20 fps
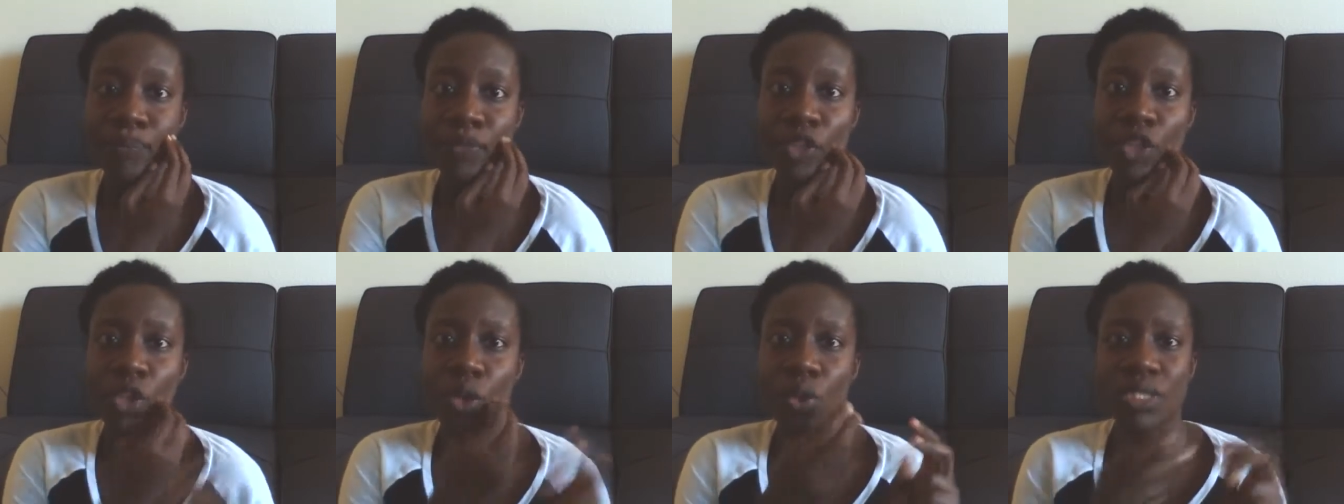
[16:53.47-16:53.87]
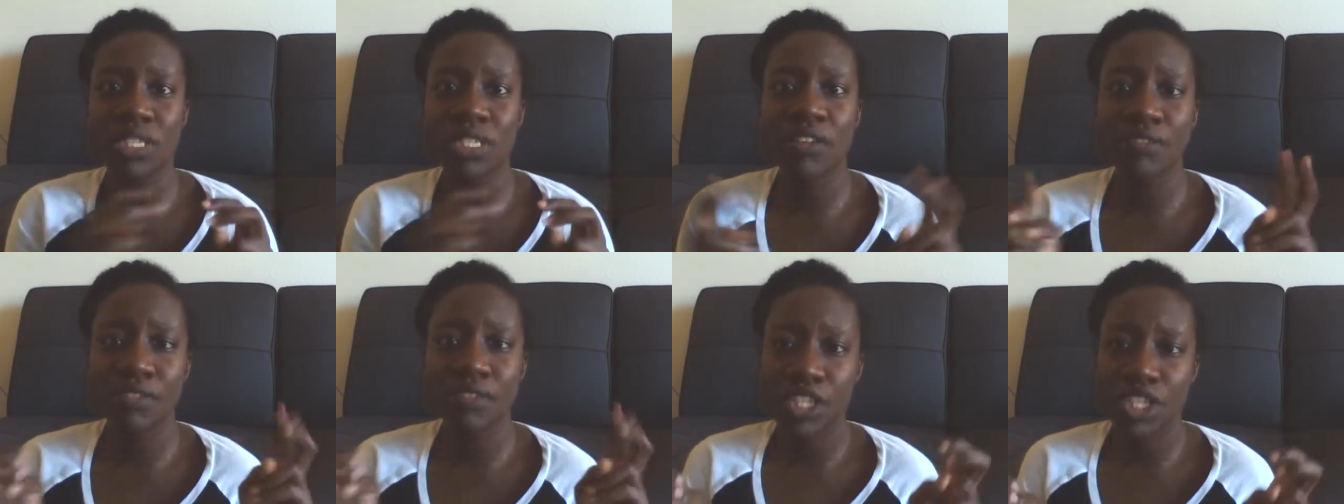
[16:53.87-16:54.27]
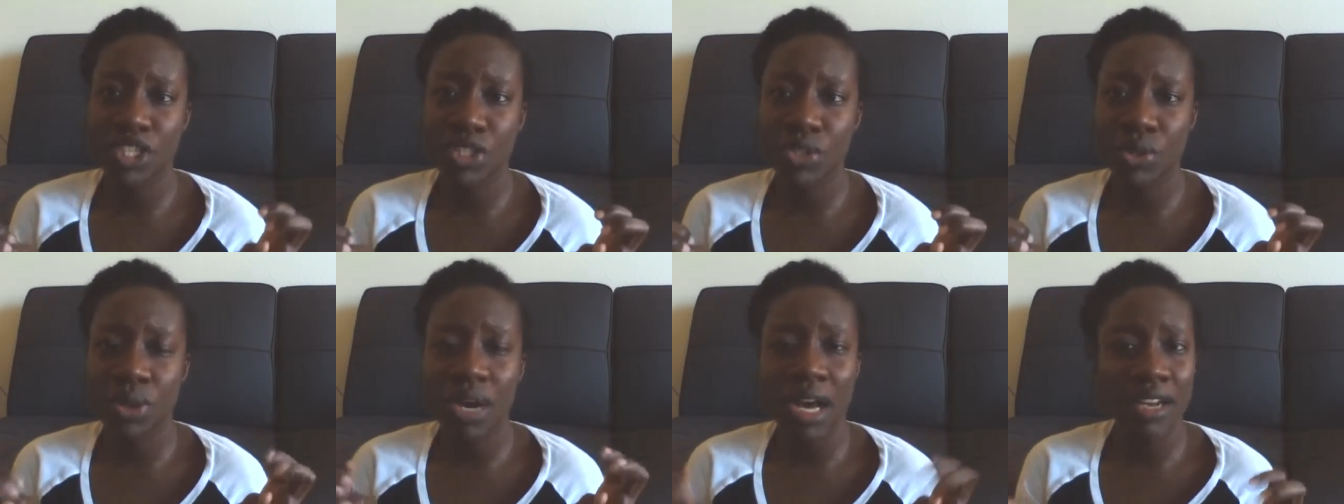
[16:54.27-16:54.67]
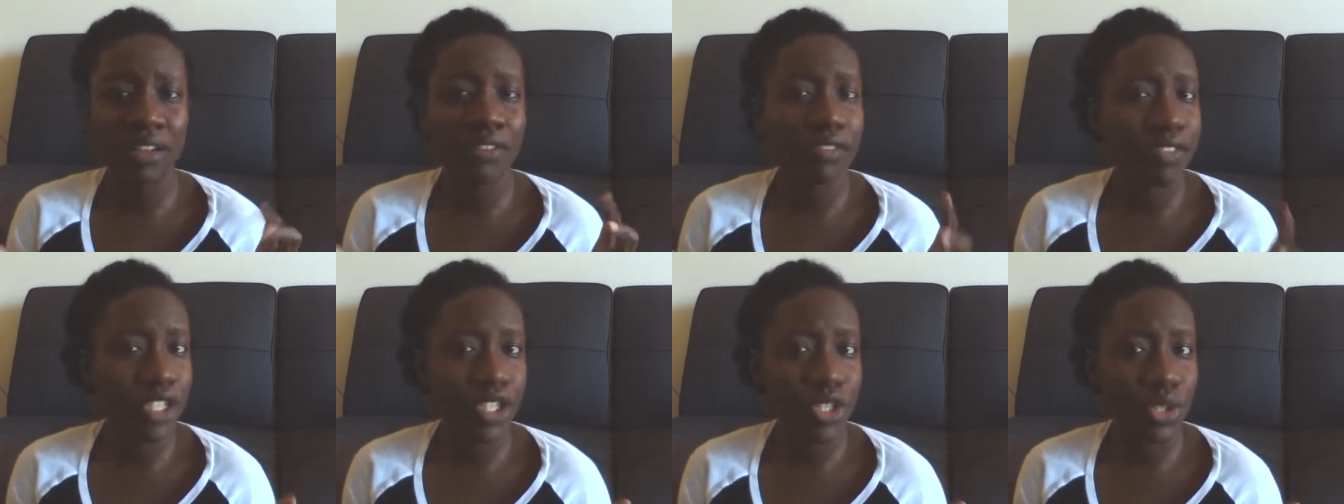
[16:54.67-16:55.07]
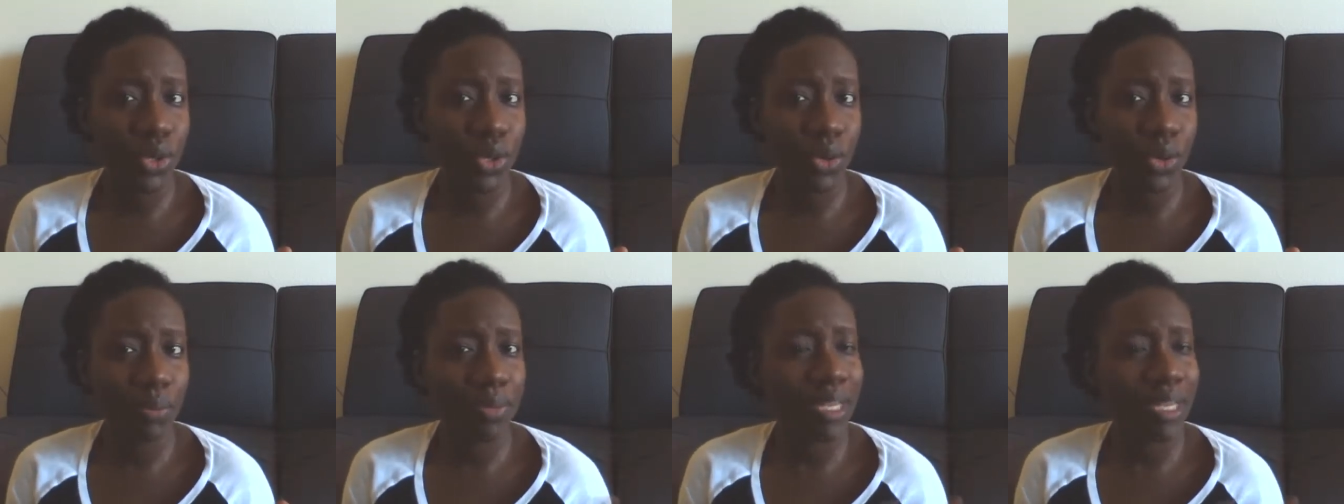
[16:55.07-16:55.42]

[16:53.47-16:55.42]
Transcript: those official, unofficial,